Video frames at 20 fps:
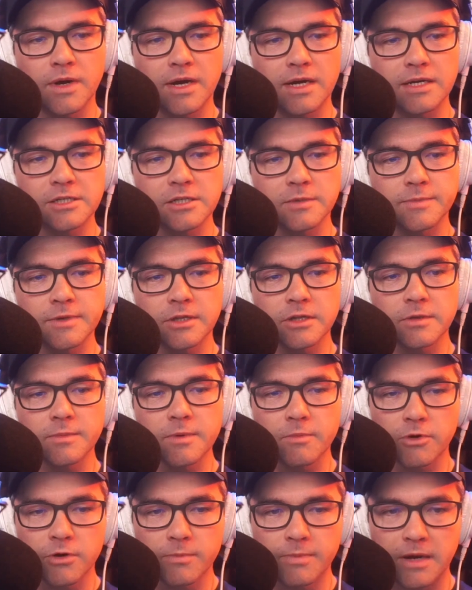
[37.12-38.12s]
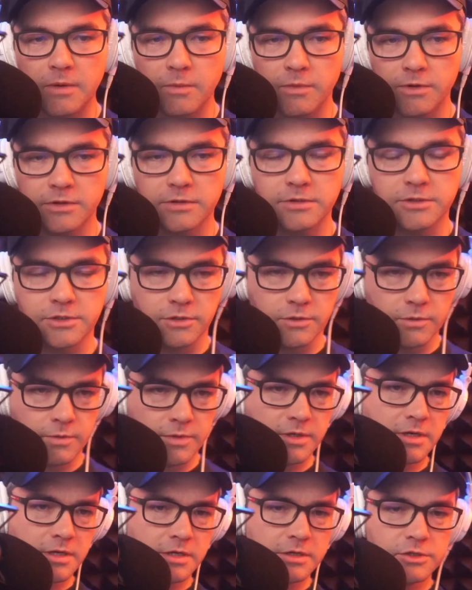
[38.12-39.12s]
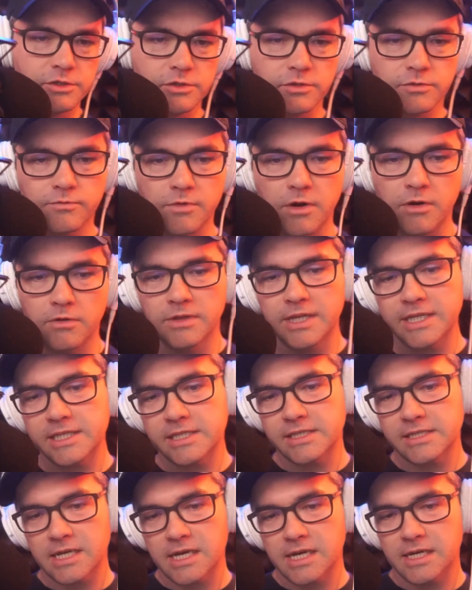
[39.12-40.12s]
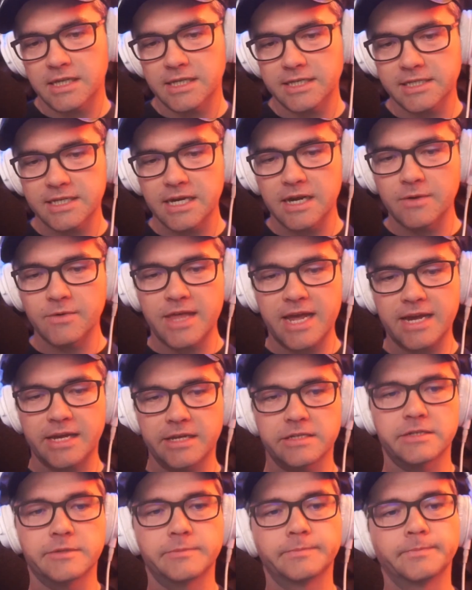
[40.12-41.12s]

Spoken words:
tell me a little bit more about what you do and your role. Let's start with Angus.